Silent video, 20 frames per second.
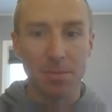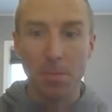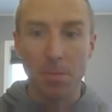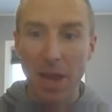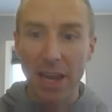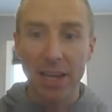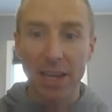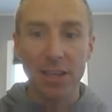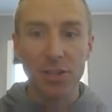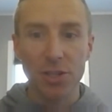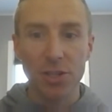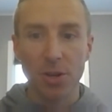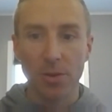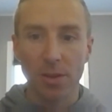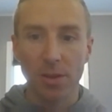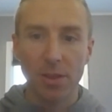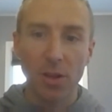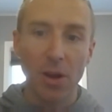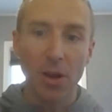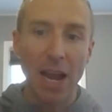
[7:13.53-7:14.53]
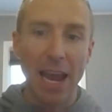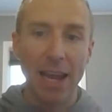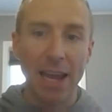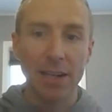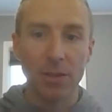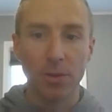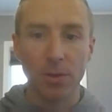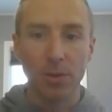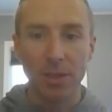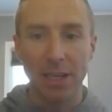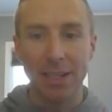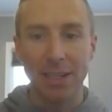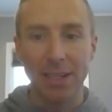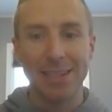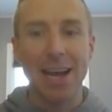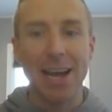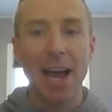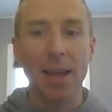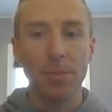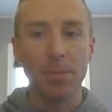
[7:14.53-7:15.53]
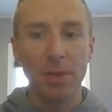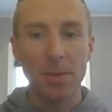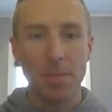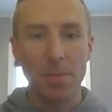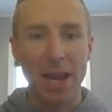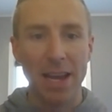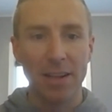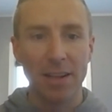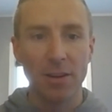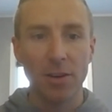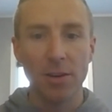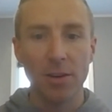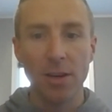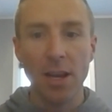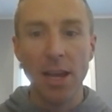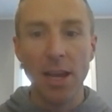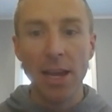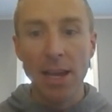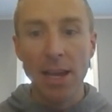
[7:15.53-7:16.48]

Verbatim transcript: and making sure that they're handled in a timely manner